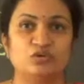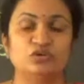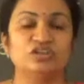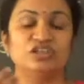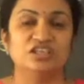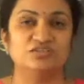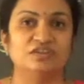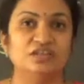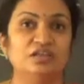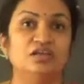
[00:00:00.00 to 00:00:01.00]
for the
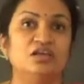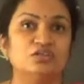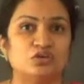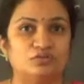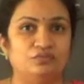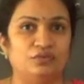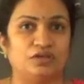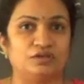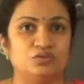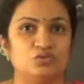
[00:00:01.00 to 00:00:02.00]
given
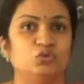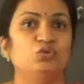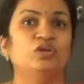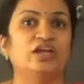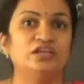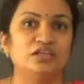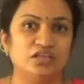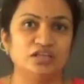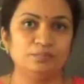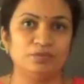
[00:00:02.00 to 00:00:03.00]
software. So you can
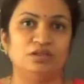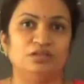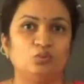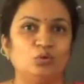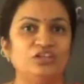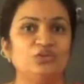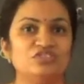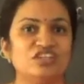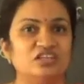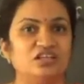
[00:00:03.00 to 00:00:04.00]
keep the one
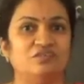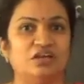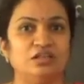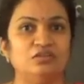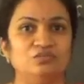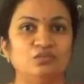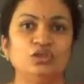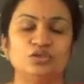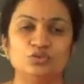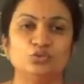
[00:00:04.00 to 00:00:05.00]
user in one of the
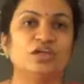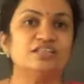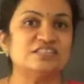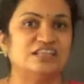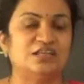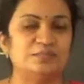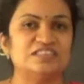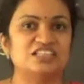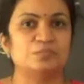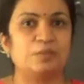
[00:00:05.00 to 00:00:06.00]
room. You can set up
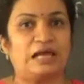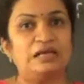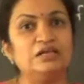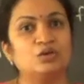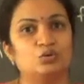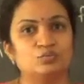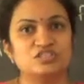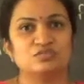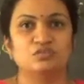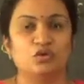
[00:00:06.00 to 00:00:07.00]
such parallel
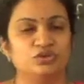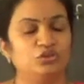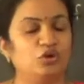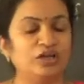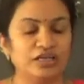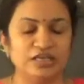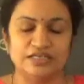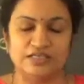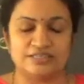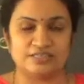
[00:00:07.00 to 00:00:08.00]
rooms for your
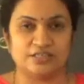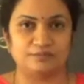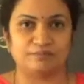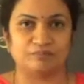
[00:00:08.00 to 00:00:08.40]
testing.